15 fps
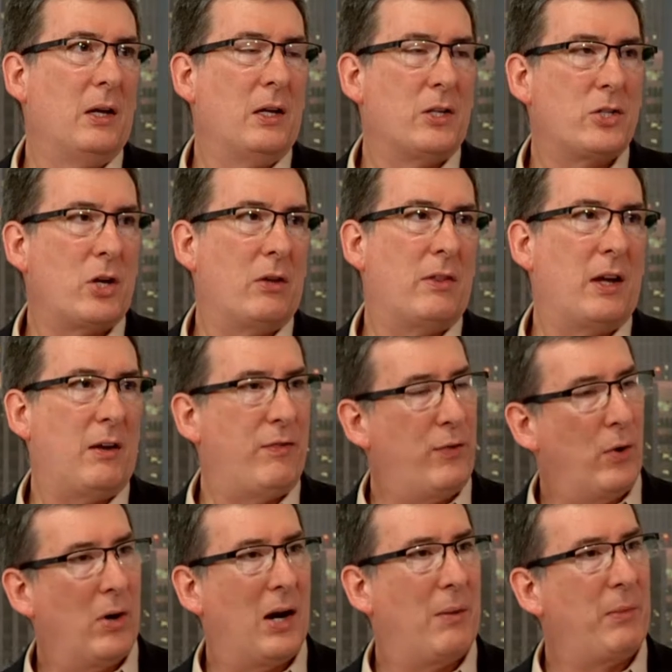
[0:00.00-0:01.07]
So
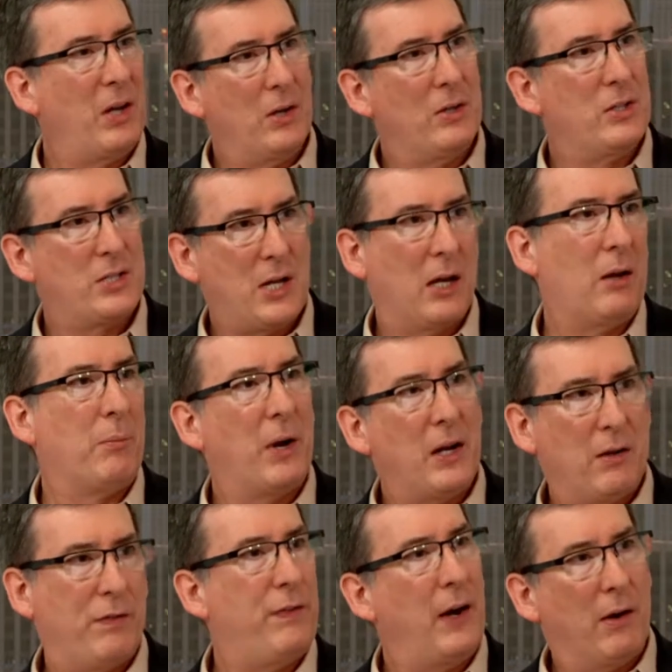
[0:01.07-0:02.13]
therefore, I'm going to celebrate a
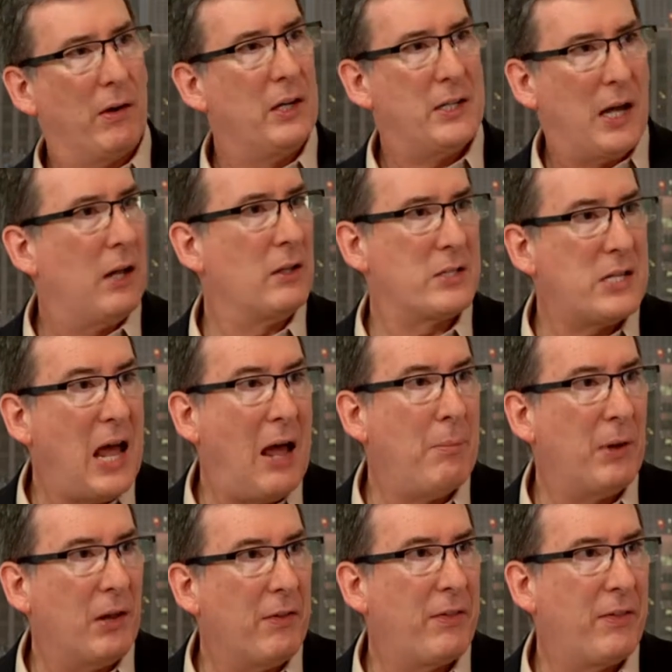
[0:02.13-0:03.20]
fairy tale
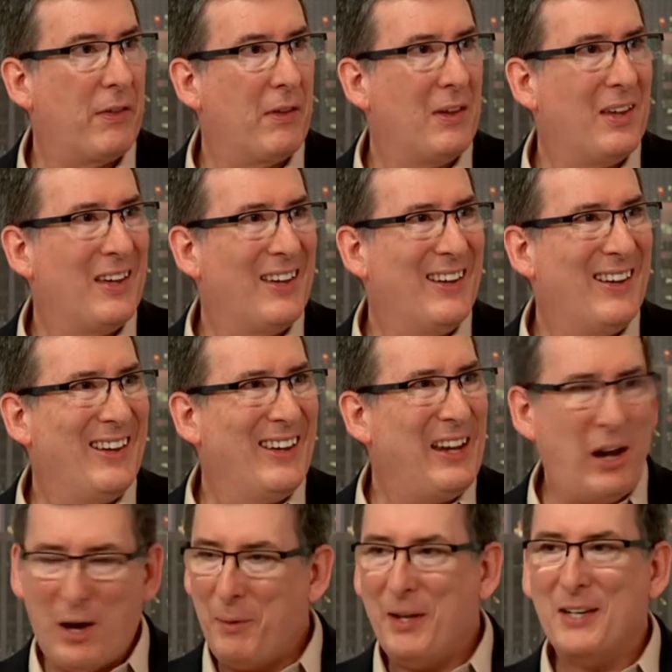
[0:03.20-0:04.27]
Sabbath. You know,
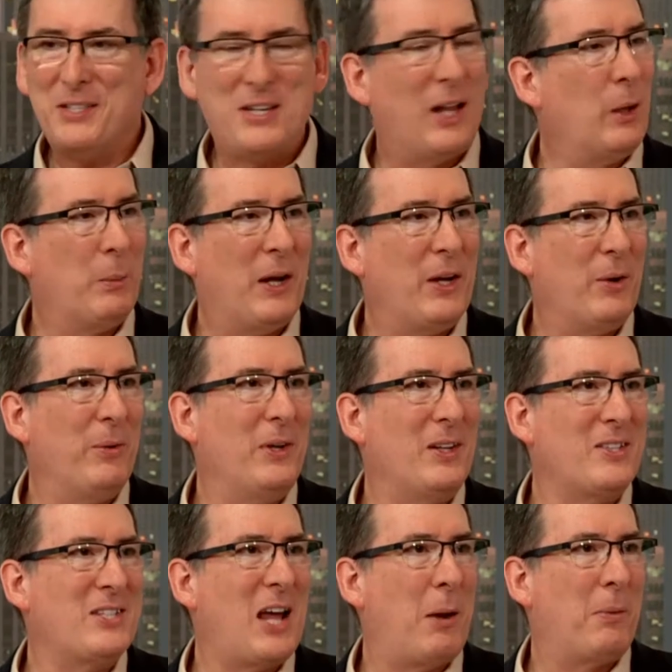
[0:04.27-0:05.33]
I'm going to celebrate a real
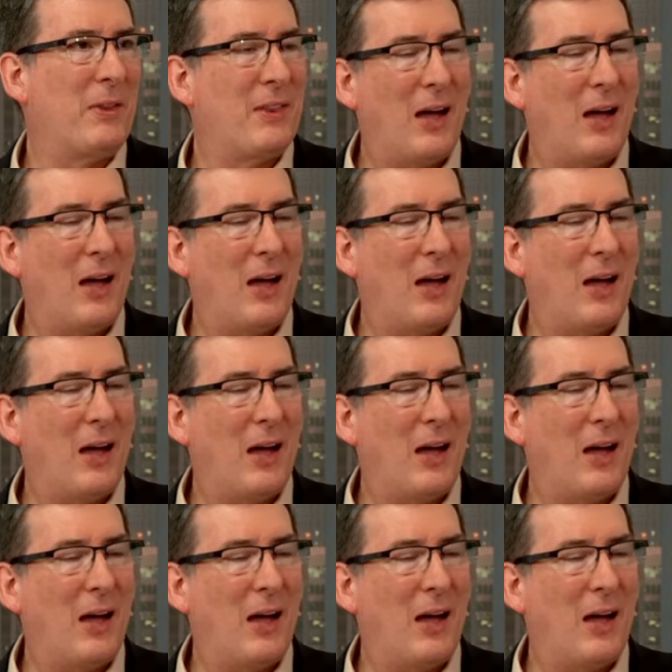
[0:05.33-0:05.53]
Sabbath.